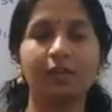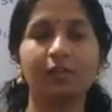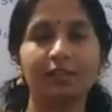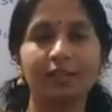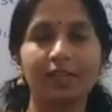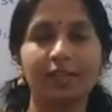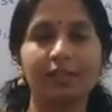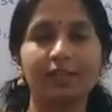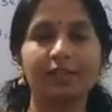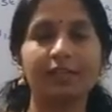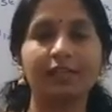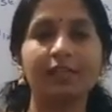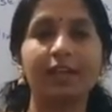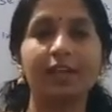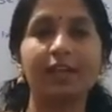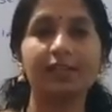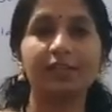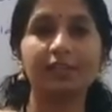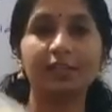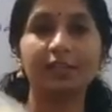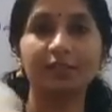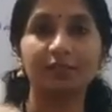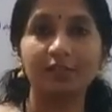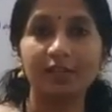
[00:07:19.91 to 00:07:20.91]
Yes, it
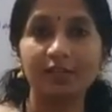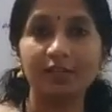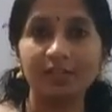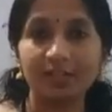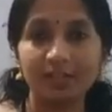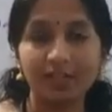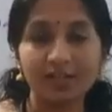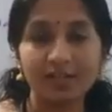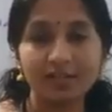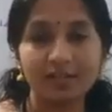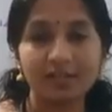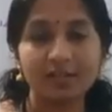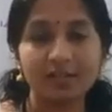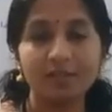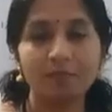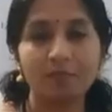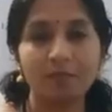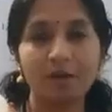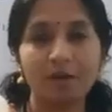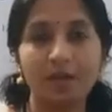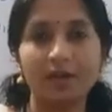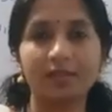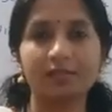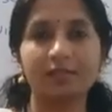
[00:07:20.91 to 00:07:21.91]
has a difference in its
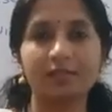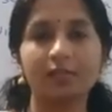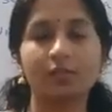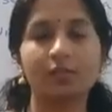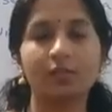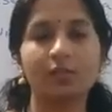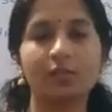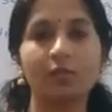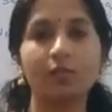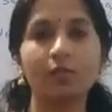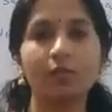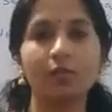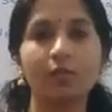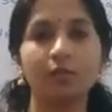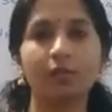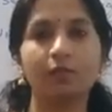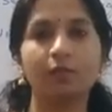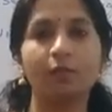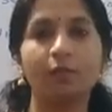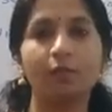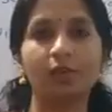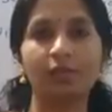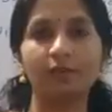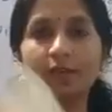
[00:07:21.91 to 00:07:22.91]
mass. So the
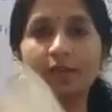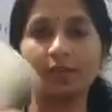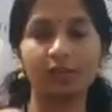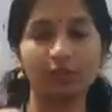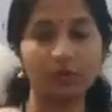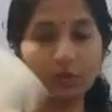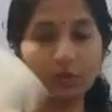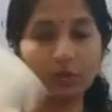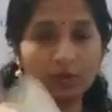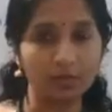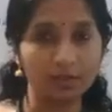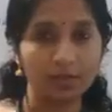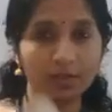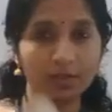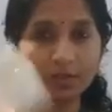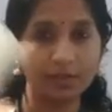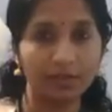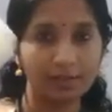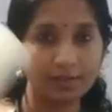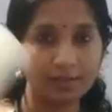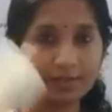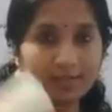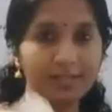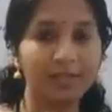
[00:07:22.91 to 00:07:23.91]
force was not
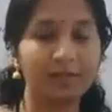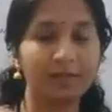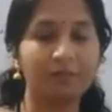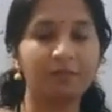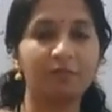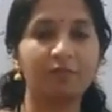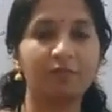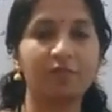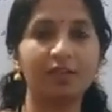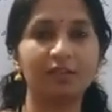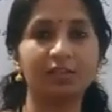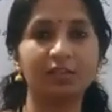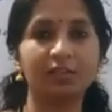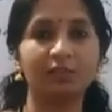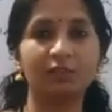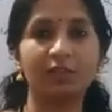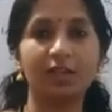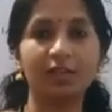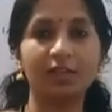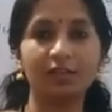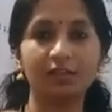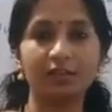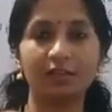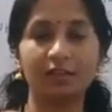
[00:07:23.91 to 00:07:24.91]
same. First it
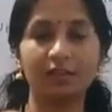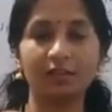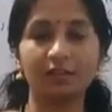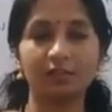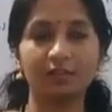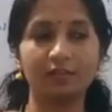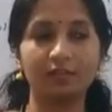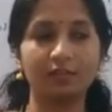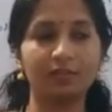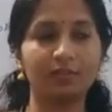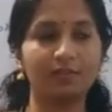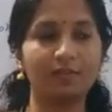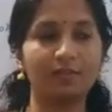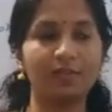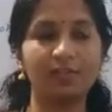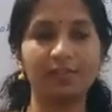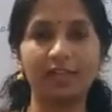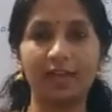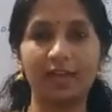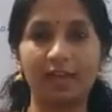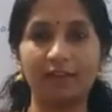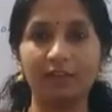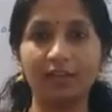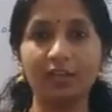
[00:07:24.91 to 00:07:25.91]
was
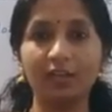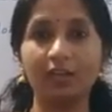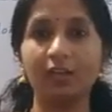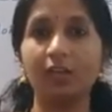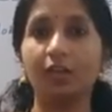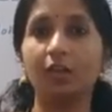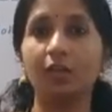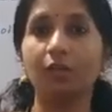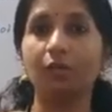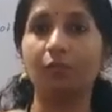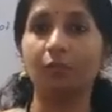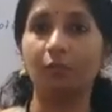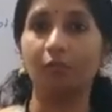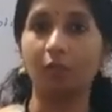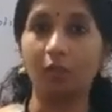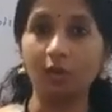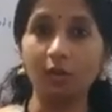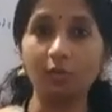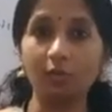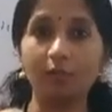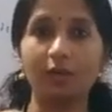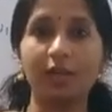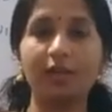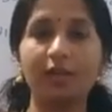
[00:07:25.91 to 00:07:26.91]
having
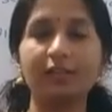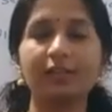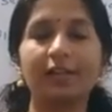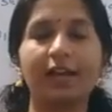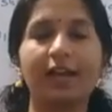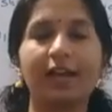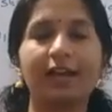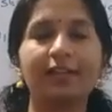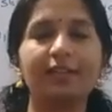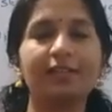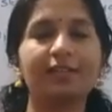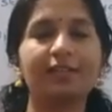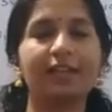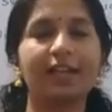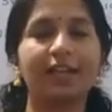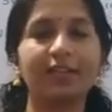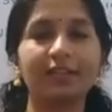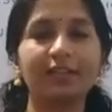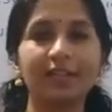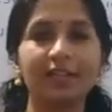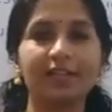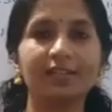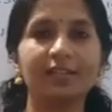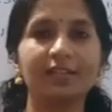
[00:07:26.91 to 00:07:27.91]
more mass, and the
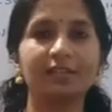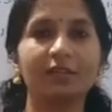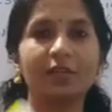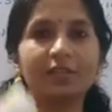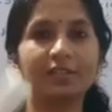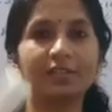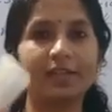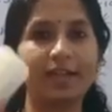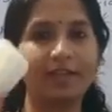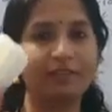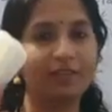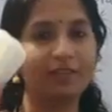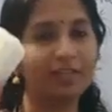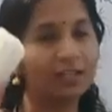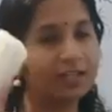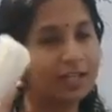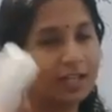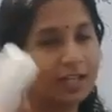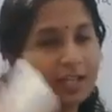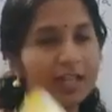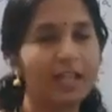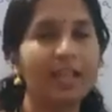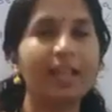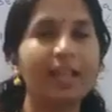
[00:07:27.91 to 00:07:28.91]
second case it was having
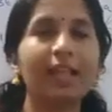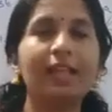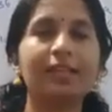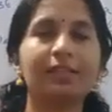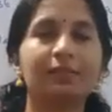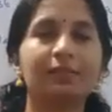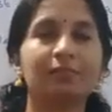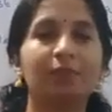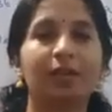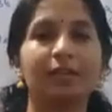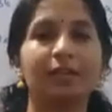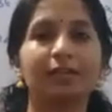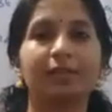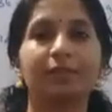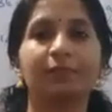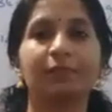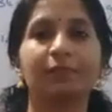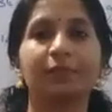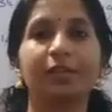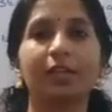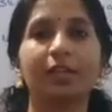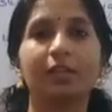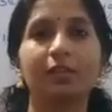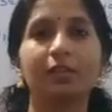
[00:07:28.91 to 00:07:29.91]
less mass.
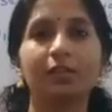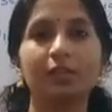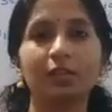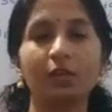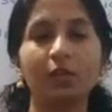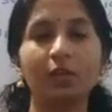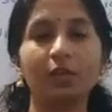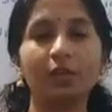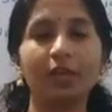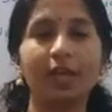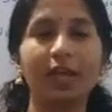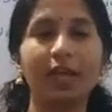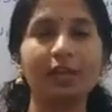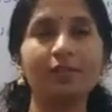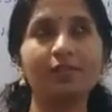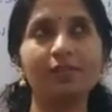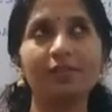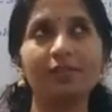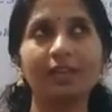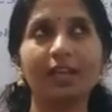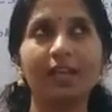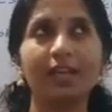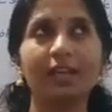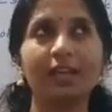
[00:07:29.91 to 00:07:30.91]
So can you
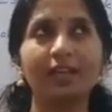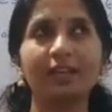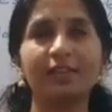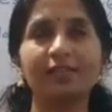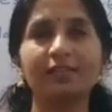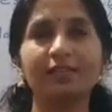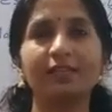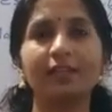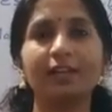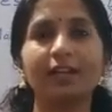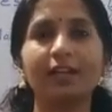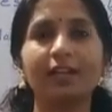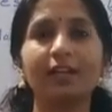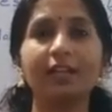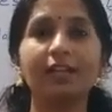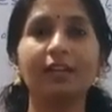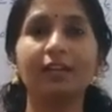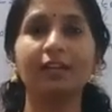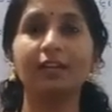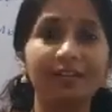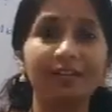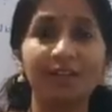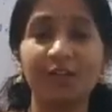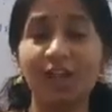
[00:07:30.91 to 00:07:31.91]
say, is there
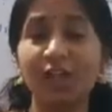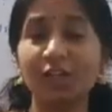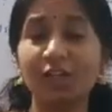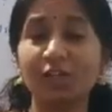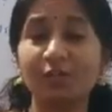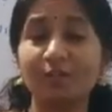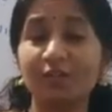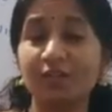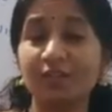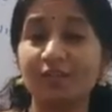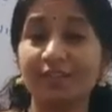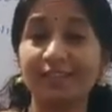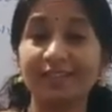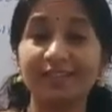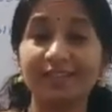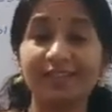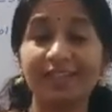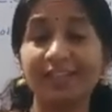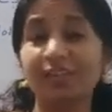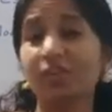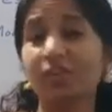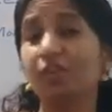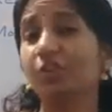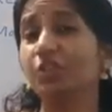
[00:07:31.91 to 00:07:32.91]
any relation between this
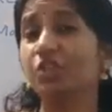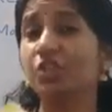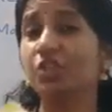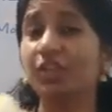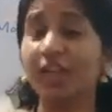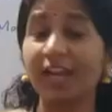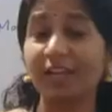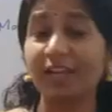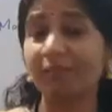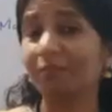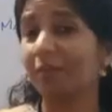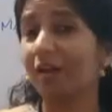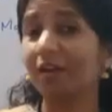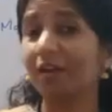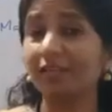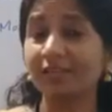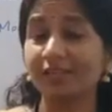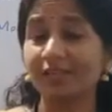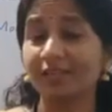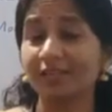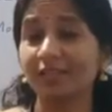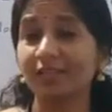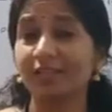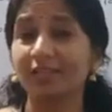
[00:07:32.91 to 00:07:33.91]
inertia and
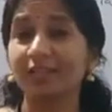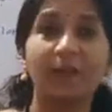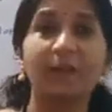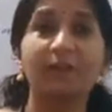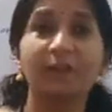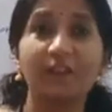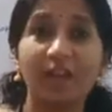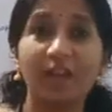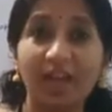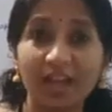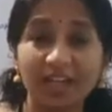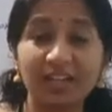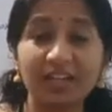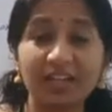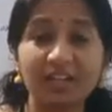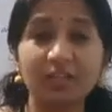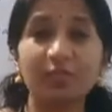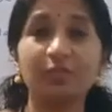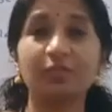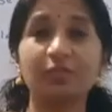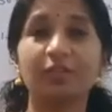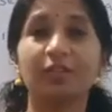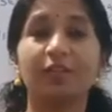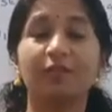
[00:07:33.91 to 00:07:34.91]
mass? Very
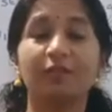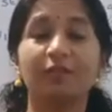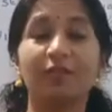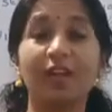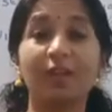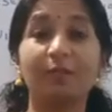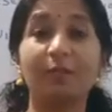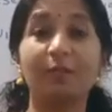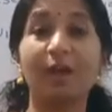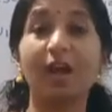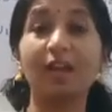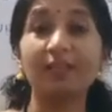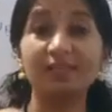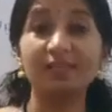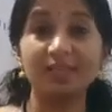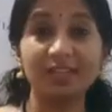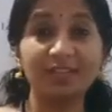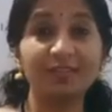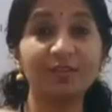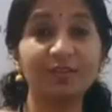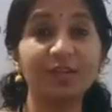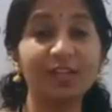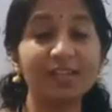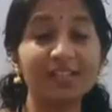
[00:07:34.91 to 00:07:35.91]
good. When mass
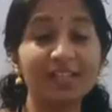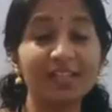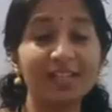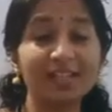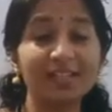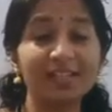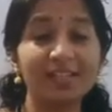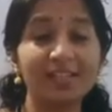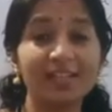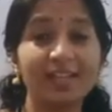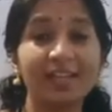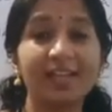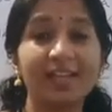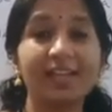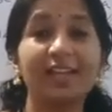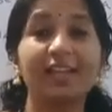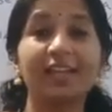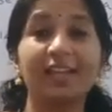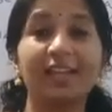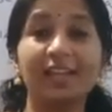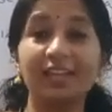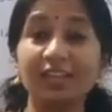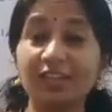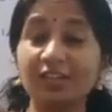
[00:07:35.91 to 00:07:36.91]
increases,
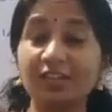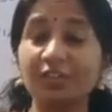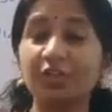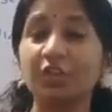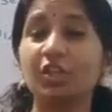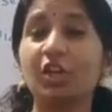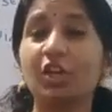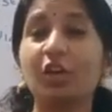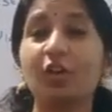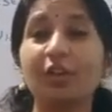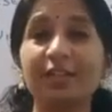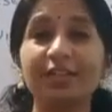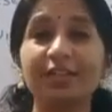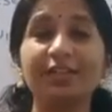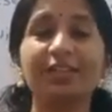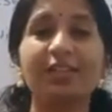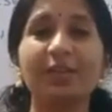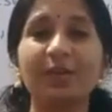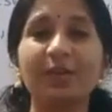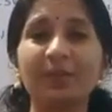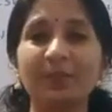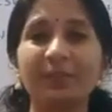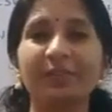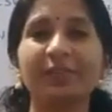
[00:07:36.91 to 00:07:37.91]
inertia also
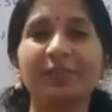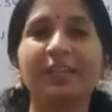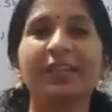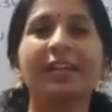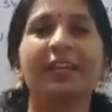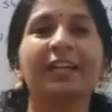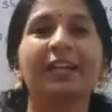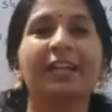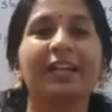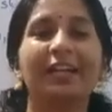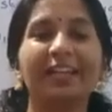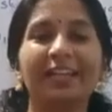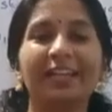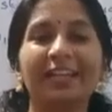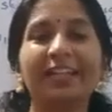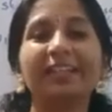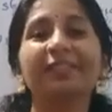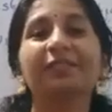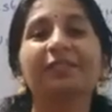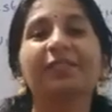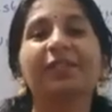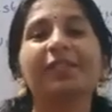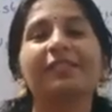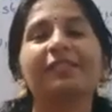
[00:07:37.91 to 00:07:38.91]

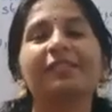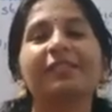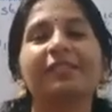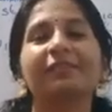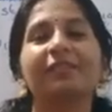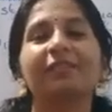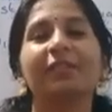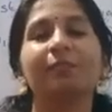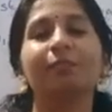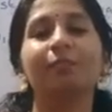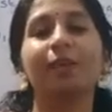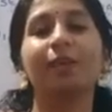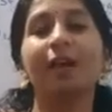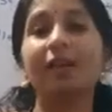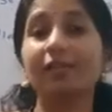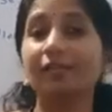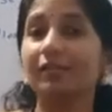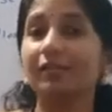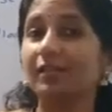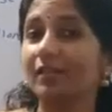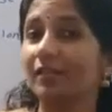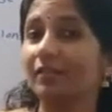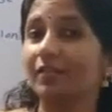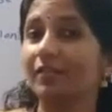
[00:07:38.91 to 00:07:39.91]
increases. When
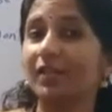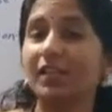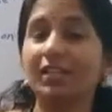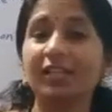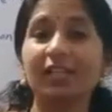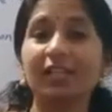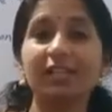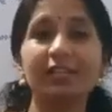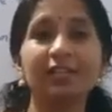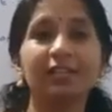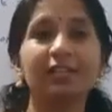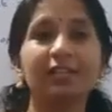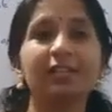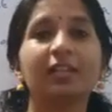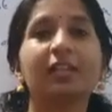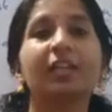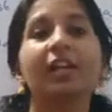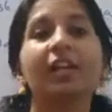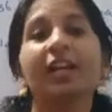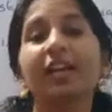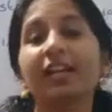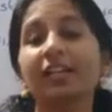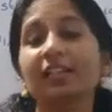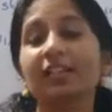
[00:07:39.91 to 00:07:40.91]
mass increases,
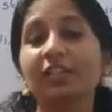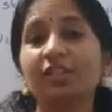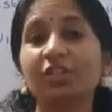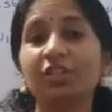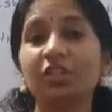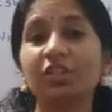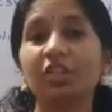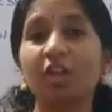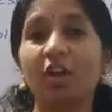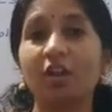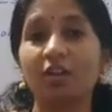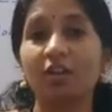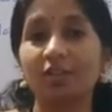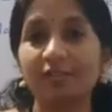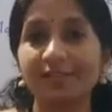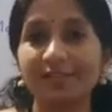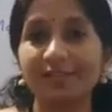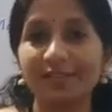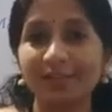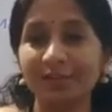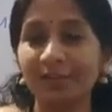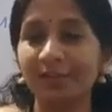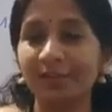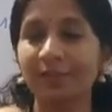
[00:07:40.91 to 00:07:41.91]
inertia
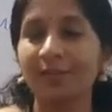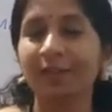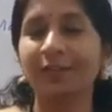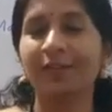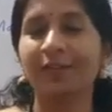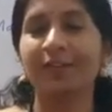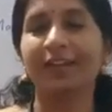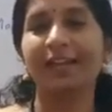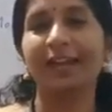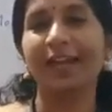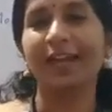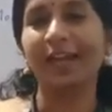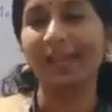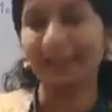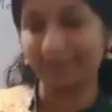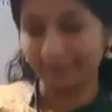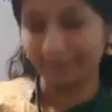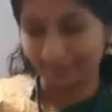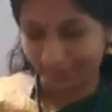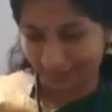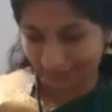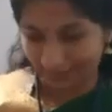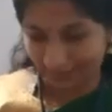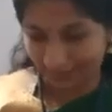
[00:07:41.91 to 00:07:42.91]
also
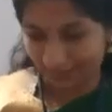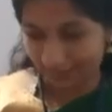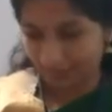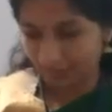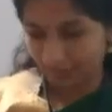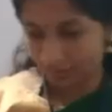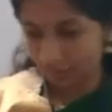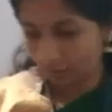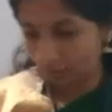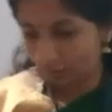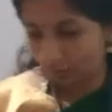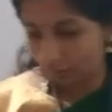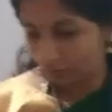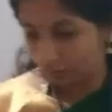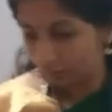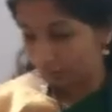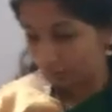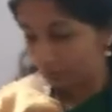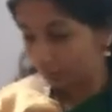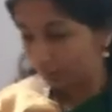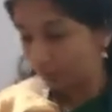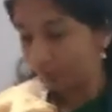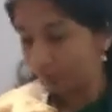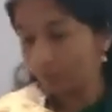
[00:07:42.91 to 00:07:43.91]
increases. So
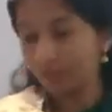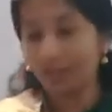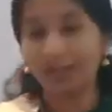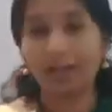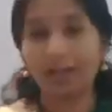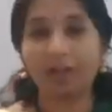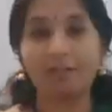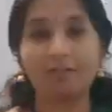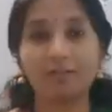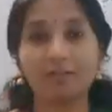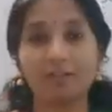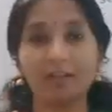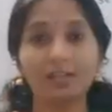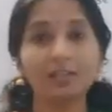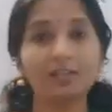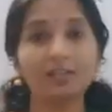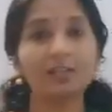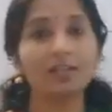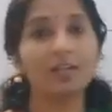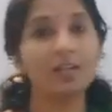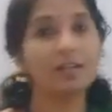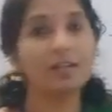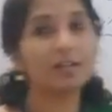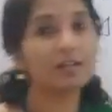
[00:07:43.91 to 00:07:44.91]
we have
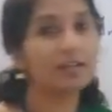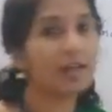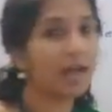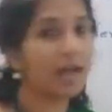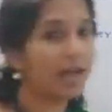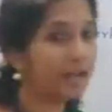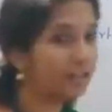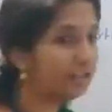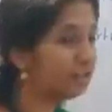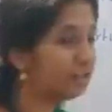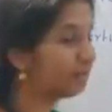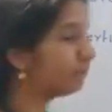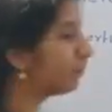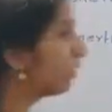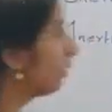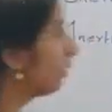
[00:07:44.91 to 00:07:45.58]
learned another